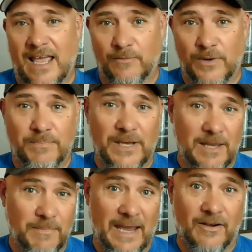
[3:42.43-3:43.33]
and we
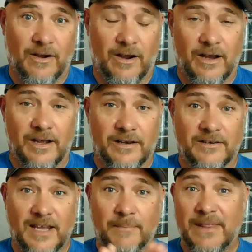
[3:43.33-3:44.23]
piggyback on
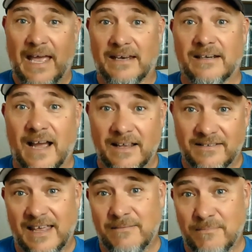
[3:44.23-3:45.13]
top of that
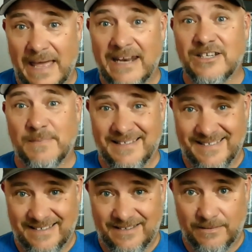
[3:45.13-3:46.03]
content management
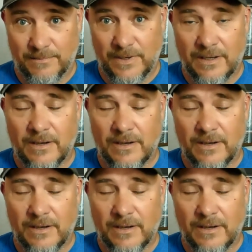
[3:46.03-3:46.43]
system